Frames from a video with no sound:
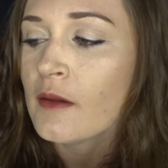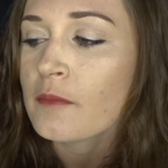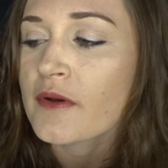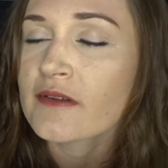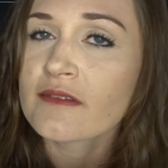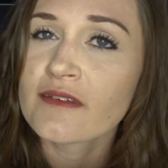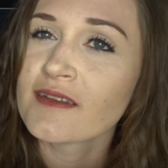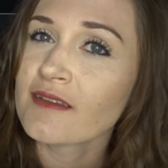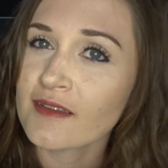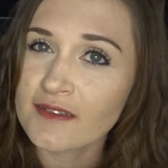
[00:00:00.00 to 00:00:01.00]
but
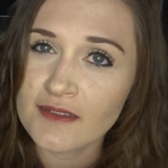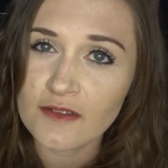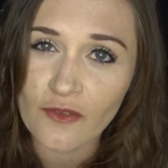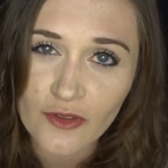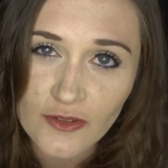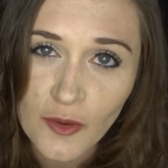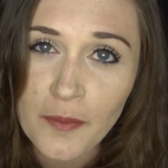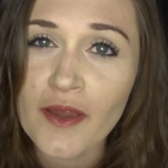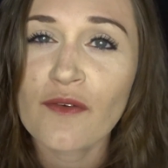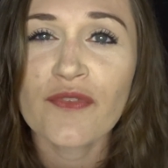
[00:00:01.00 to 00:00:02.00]
this is not the
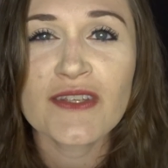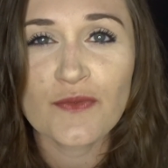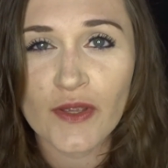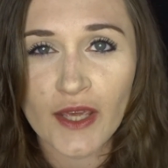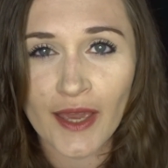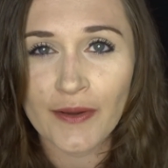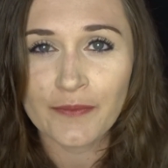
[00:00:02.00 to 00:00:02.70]
topic of this video.